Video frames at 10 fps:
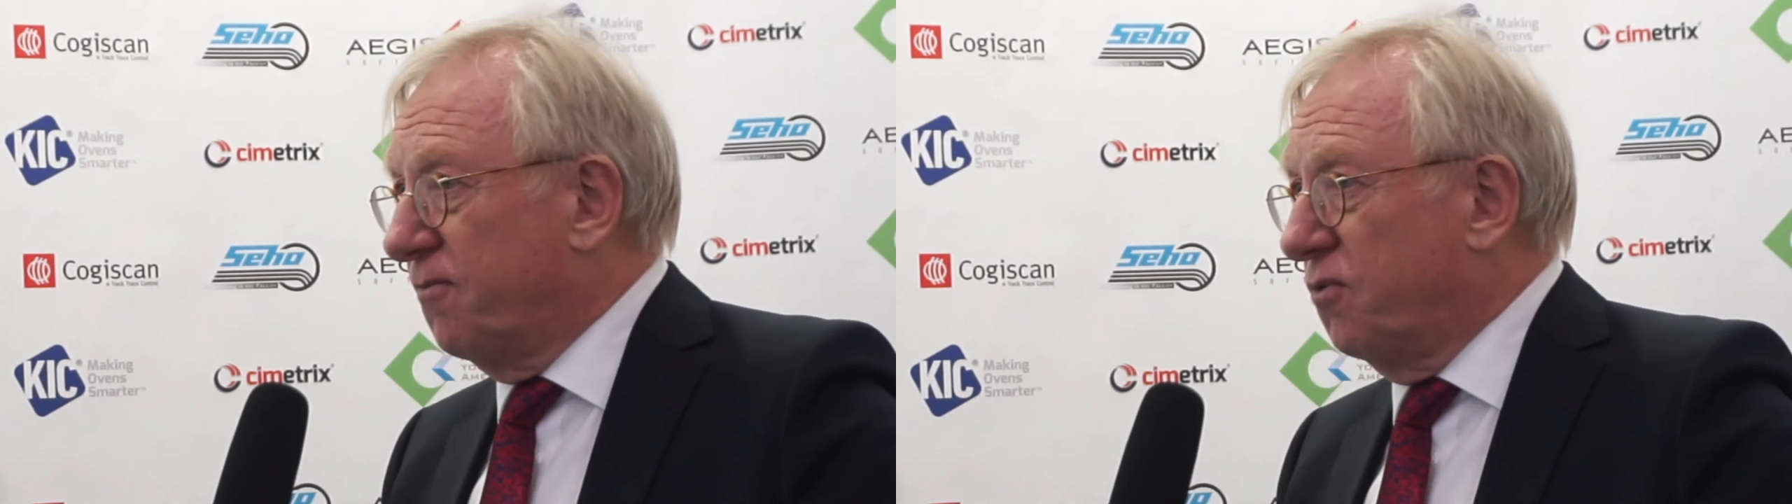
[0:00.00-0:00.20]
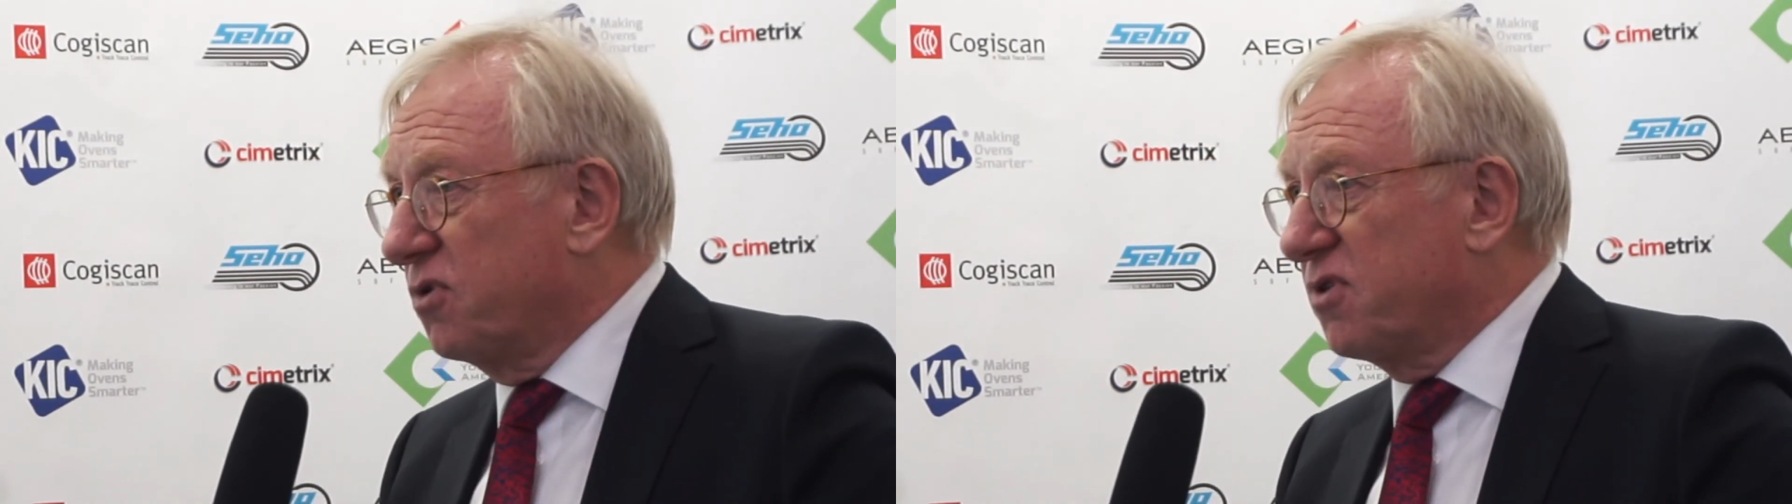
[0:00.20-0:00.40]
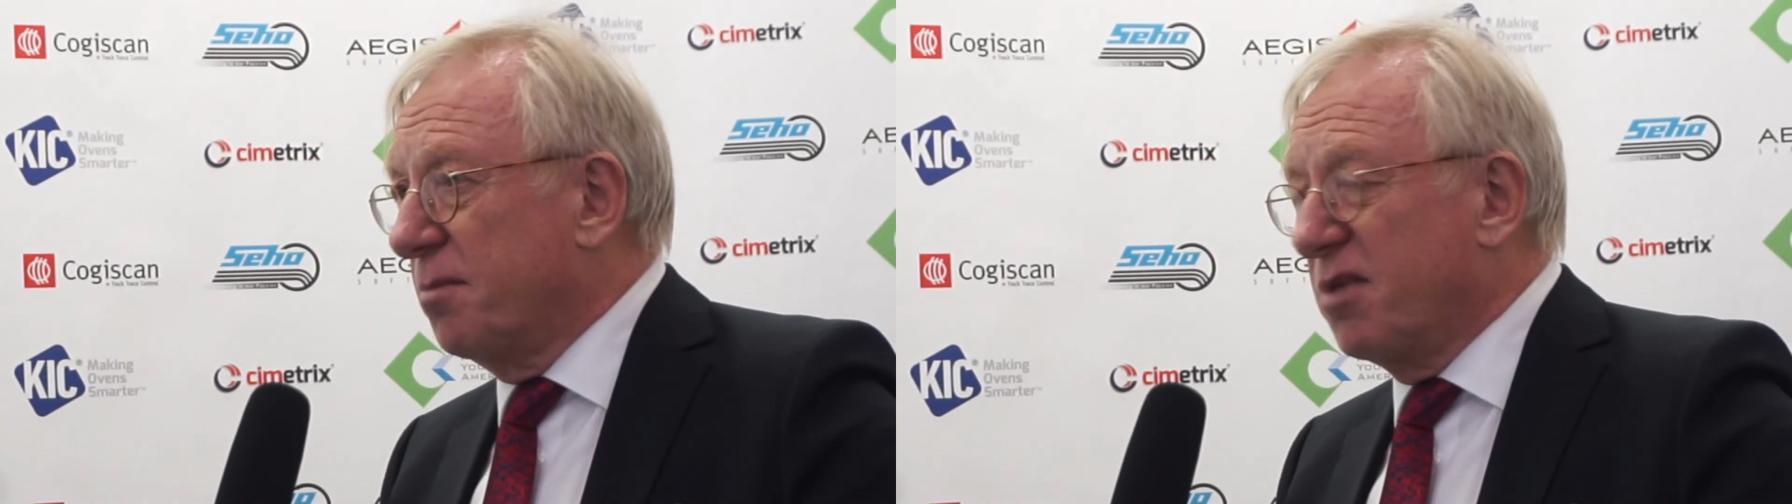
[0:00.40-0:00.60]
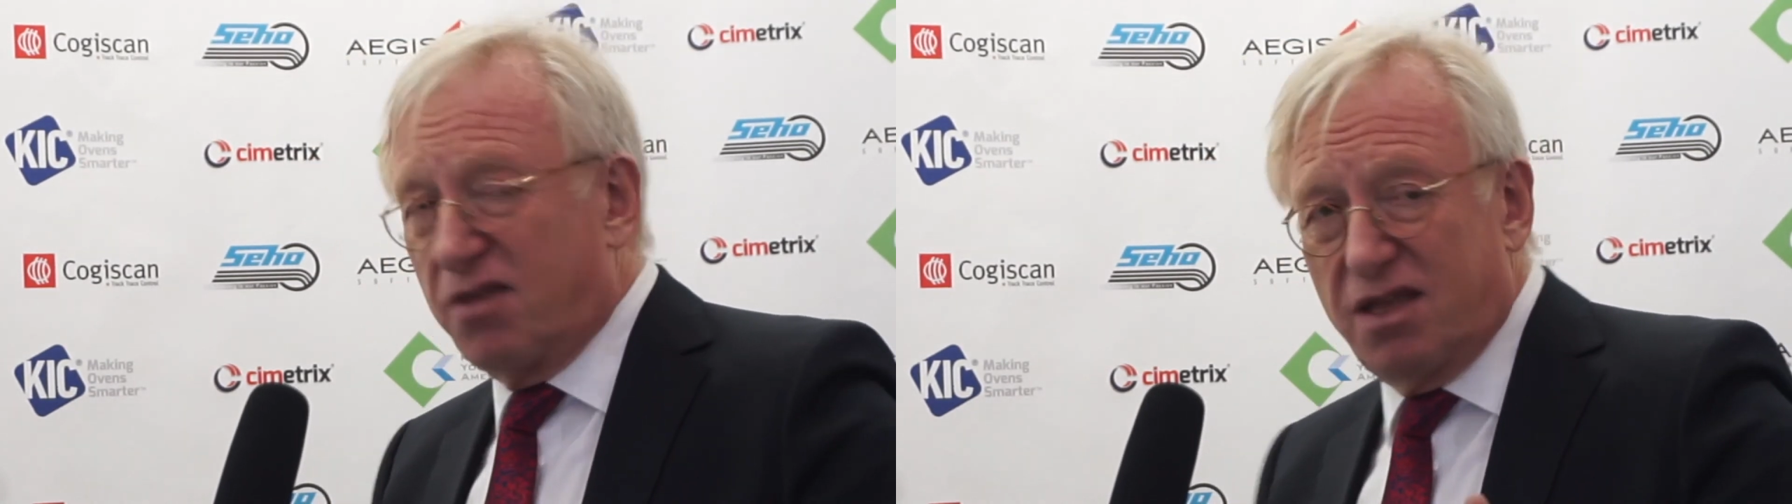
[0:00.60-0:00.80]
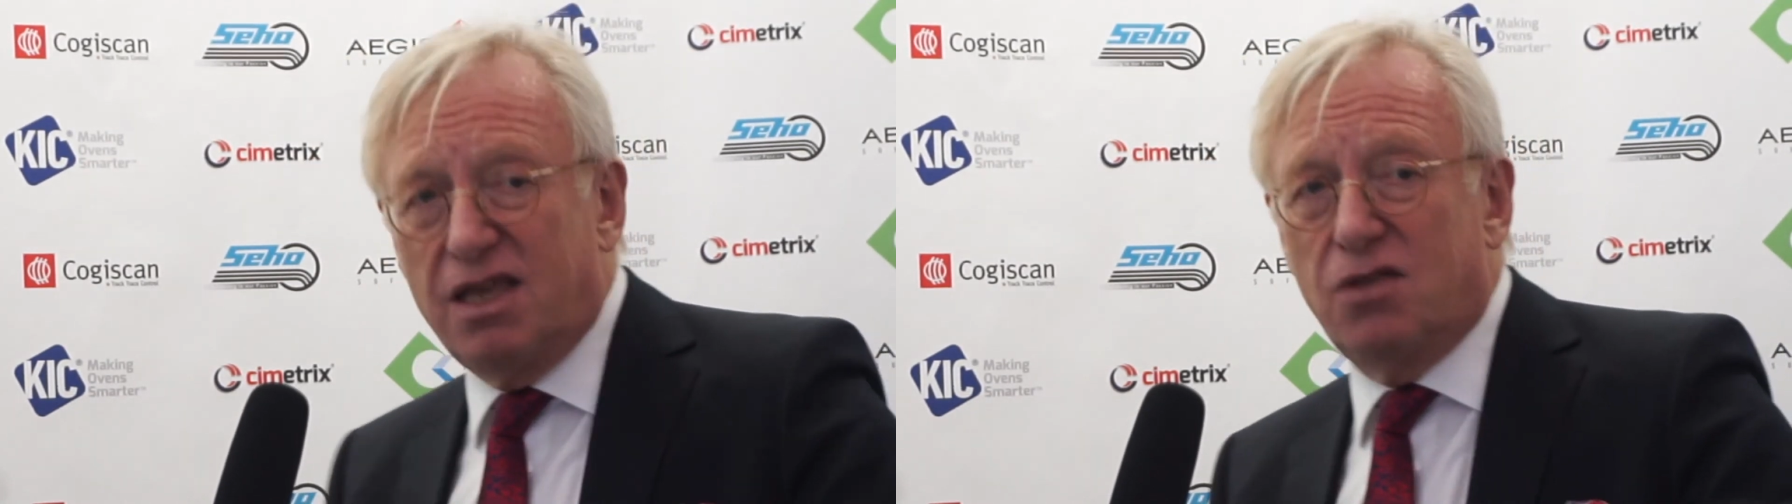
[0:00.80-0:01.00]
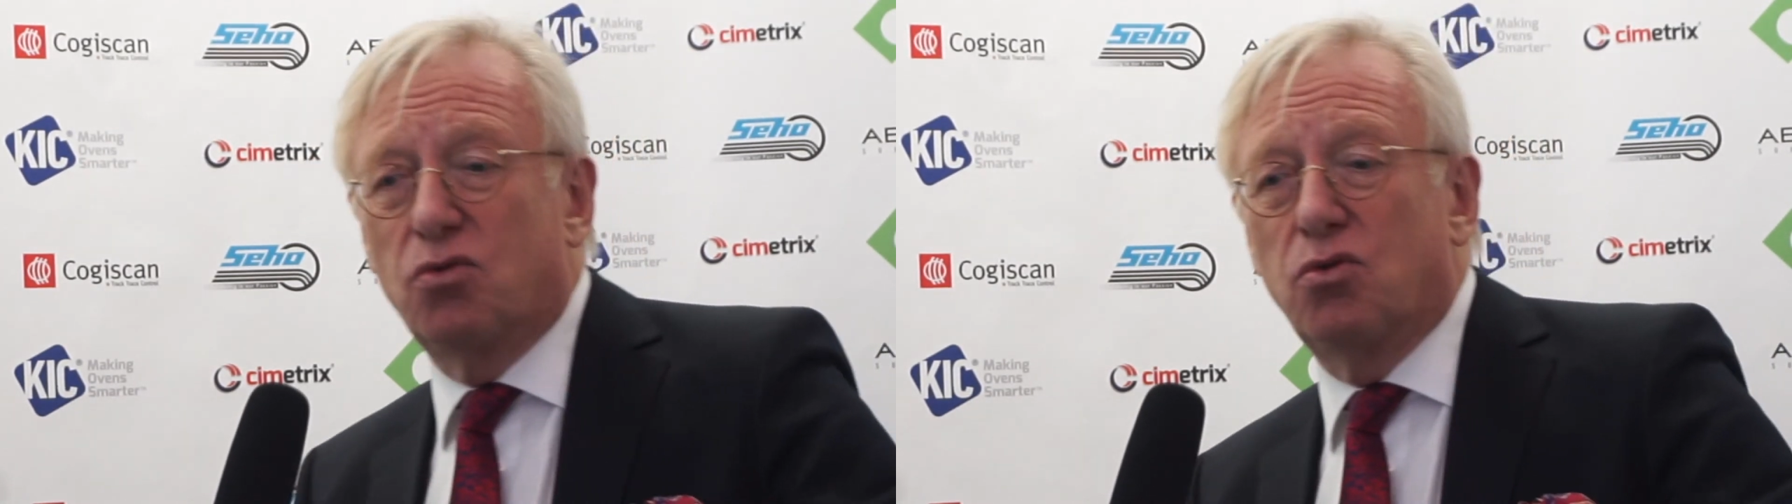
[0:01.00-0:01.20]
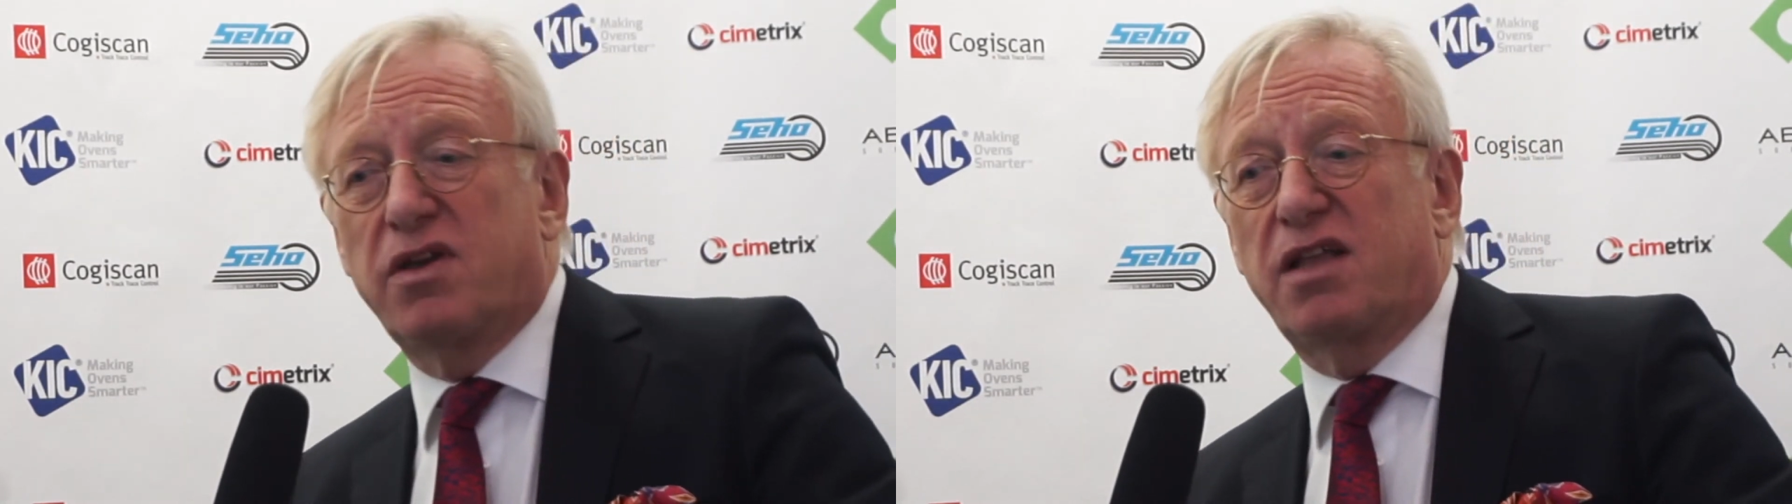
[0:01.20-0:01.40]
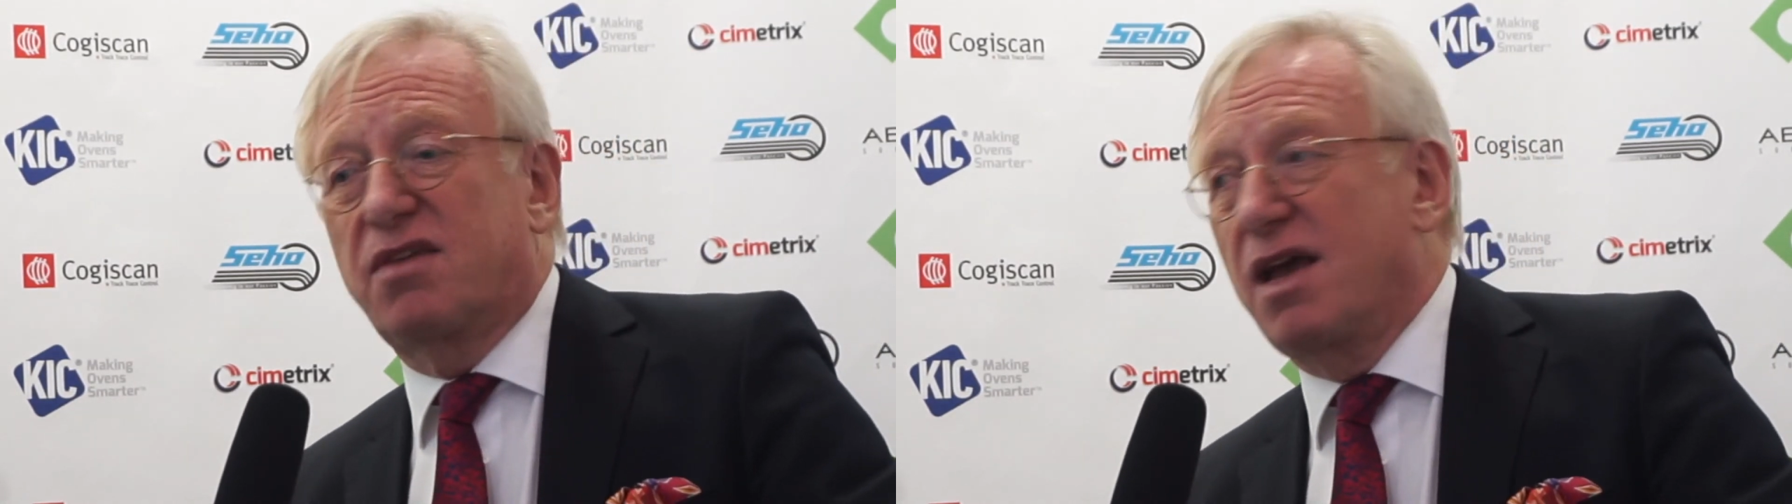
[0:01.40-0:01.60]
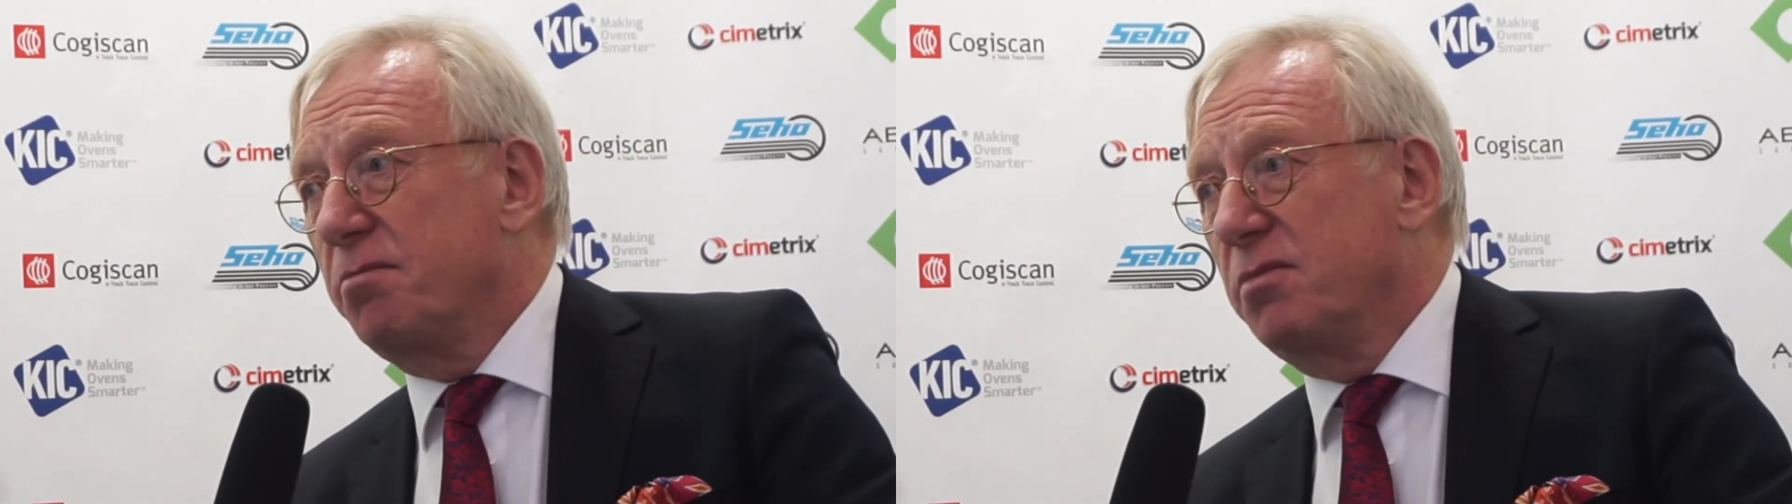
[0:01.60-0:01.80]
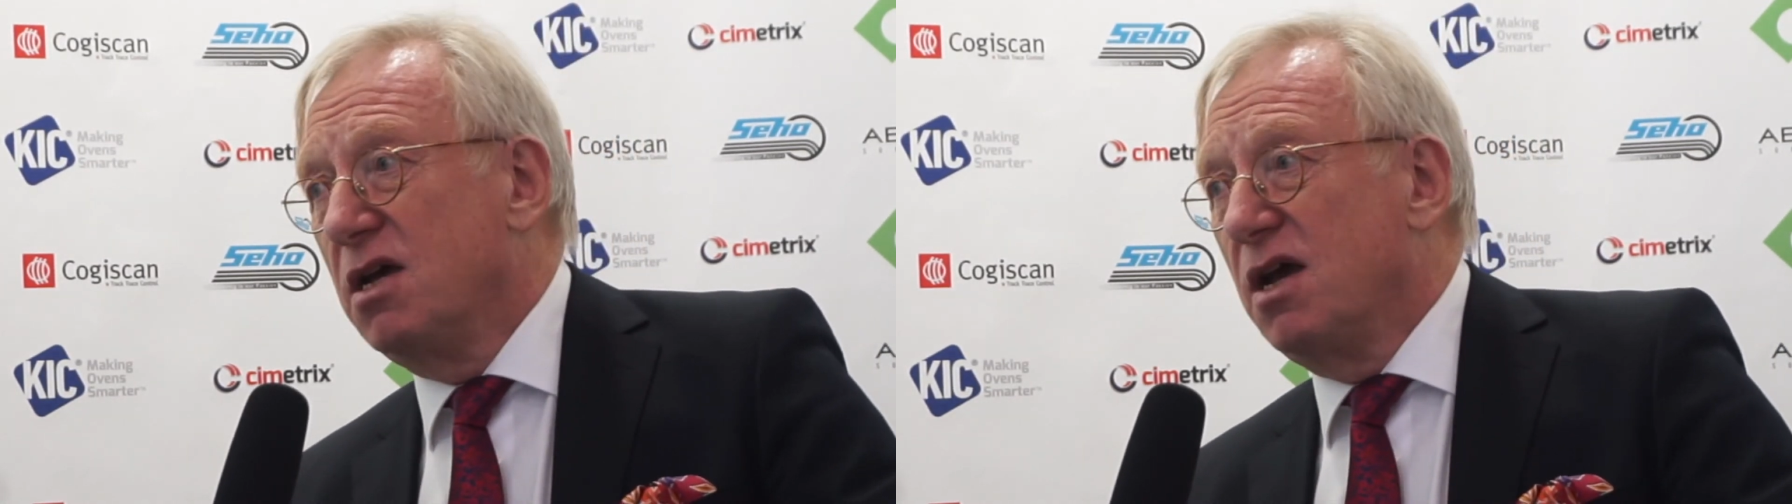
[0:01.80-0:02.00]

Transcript: for them and they need to look at them,